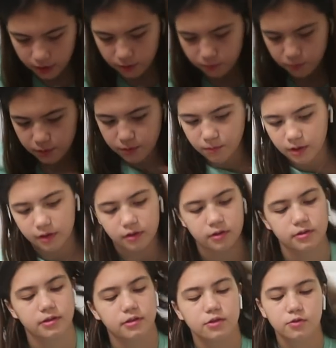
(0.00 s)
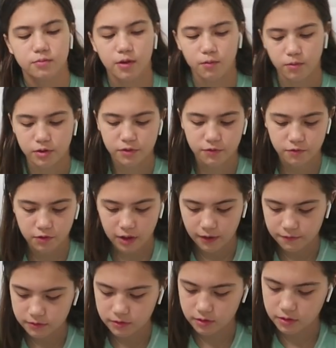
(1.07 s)
had to rewrite this because it's my rough
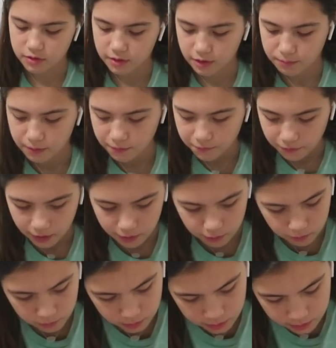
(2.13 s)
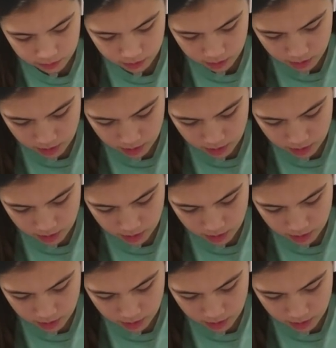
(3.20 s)
draft and it's like my final one.